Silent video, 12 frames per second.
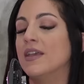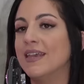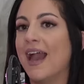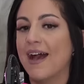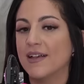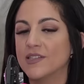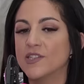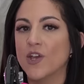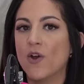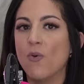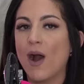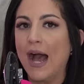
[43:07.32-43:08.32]
Yeah.
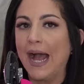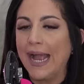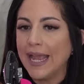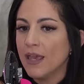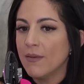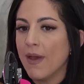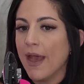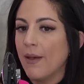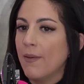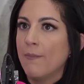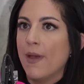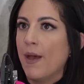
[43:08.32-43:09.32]
So I
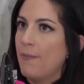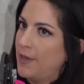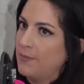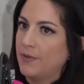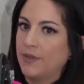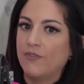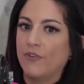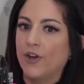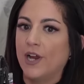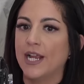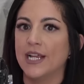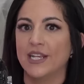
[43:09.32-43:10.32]
am a big
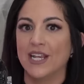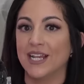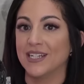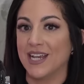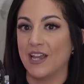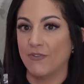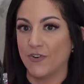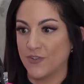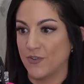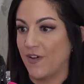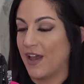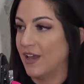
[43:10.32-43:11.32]
believer in
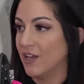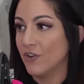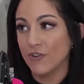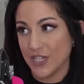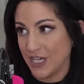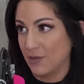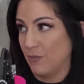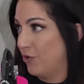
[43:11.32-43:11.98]
diversifying your dating